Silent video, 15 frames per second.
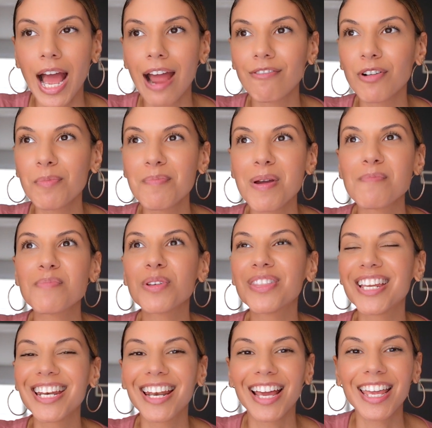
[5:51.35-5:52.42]
I remember
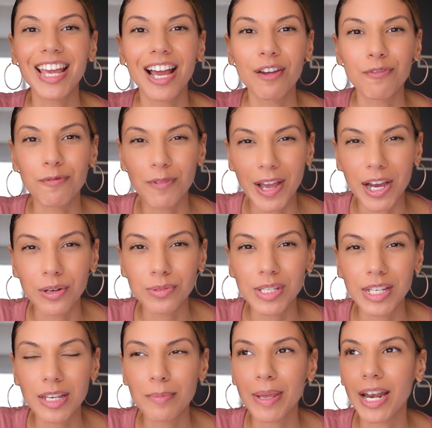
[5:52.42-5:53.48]
the night I found
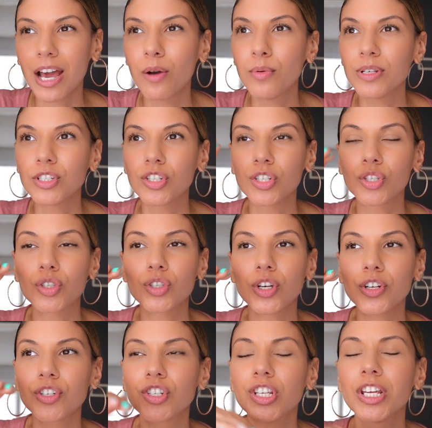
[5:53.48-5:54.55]
him and I was just
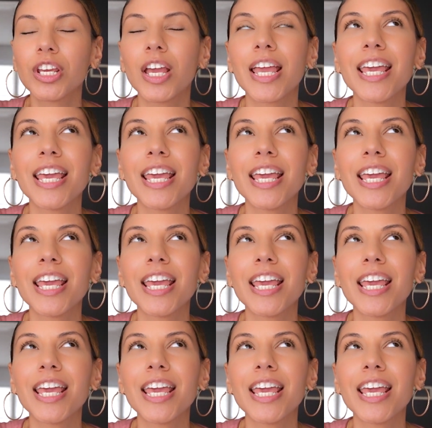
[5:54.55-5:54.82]
searching,